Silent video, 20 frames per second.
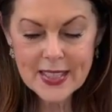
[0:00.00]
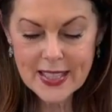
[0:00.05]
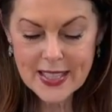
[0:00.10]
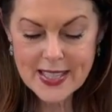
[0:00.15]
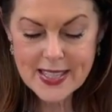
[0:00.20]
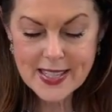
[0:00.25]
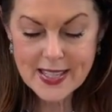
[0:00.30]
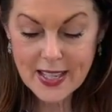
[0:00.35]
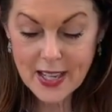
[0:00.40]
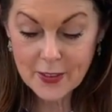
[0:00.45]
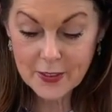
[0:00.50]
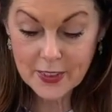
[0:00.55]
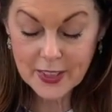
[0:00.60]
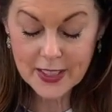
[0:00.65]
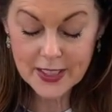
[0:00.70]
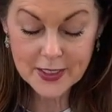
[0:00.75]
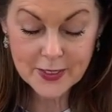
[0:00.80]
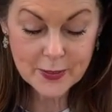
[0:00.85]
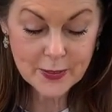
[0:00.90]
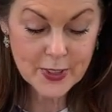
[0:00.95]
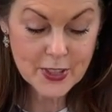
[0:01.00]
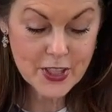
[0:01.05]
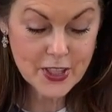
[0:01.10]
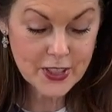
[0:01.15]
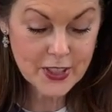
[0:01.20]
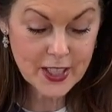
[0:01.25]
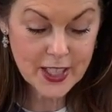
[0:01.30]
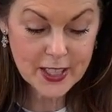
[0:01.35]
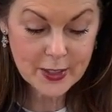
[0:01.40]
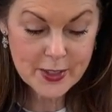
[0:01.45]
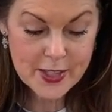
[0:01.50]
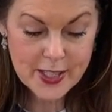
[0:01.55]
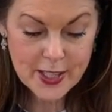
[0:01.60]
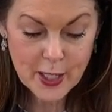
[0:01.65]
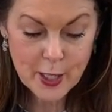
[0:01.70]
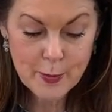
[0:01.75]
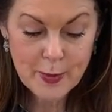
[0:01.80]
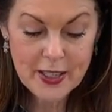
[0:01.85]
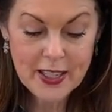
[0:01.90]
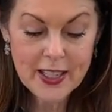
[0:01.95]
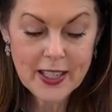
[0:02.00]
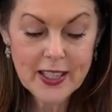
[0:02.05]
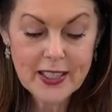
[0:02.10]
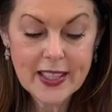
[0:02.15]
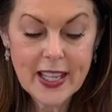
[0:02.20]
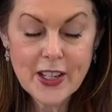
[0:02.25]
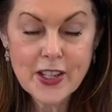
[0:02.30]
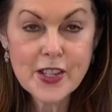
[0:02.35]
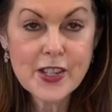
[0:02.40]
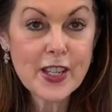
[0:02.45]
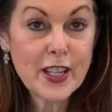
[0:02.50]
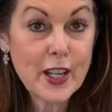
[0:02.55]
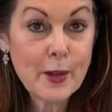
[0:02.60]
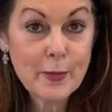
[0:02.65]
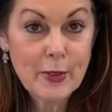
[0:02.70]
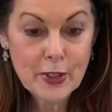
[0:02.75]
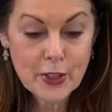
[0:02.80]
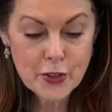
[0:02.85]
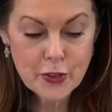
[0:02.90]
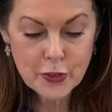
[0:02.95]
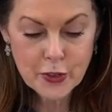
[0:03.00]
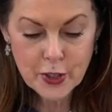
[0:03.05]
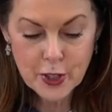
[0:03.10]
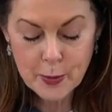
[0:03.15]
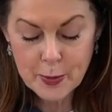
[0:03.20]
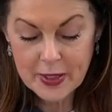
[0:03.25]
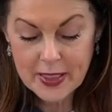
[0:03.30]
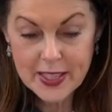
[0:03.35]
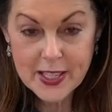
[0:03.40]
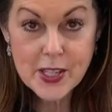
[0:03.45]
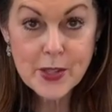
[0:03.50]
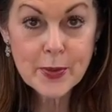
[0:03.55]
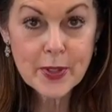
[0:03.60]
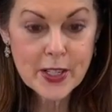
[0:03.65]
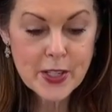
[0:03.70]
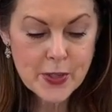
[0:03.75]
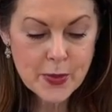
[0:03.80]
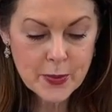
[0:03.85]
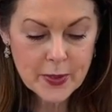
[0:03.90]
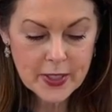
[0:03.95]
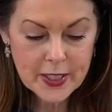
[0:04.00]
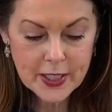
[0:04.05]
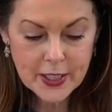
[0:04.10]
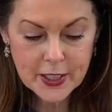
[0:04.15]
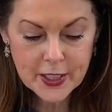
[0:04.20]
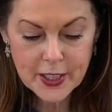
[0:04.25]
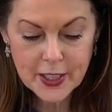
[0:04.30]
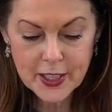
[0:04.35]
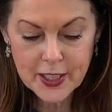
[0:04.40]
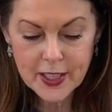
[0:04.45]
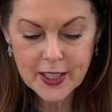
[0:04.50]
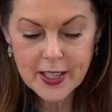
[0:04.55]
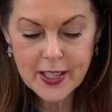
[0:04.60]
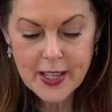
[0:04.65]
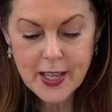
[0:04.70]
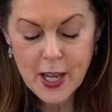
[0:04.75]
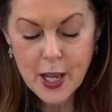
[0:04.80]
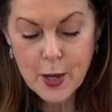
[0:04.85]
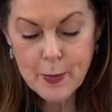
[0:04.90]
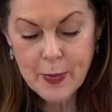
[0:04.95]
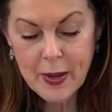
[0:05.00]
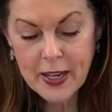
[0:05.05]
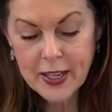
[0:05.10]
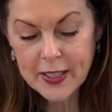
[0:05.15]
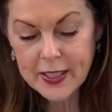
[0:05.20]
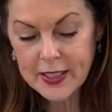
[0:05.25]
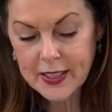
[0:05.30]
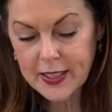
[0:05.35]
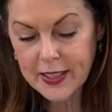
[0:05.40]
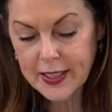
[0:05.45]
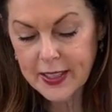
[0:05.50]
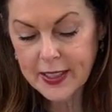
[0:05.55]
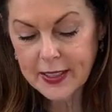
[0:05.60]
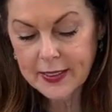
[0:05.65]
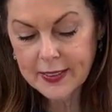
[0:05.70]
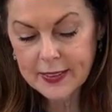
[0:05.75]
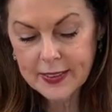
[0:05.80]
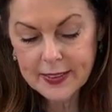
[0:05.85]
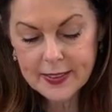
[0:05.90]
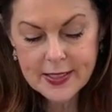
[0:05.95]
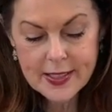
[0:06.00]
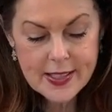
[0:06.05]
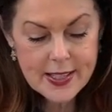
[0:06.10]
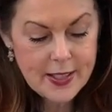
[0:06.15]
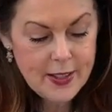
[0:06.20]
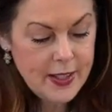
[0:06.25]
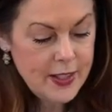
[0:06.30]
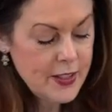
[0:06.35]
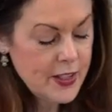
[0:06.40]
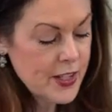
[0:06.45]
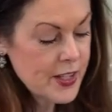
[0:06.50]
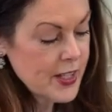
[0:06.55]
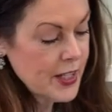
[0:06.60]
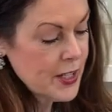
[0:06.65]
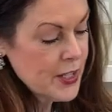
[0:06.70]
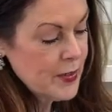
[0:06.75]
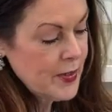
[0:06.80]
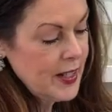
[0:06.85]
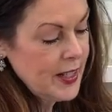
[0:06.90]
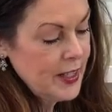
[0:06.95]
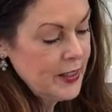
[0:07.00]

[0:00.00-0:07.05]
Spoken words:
it's not really what you thought it was going to be, and they just end up in a drawer. But this one is really good. Apparently, so it just goes around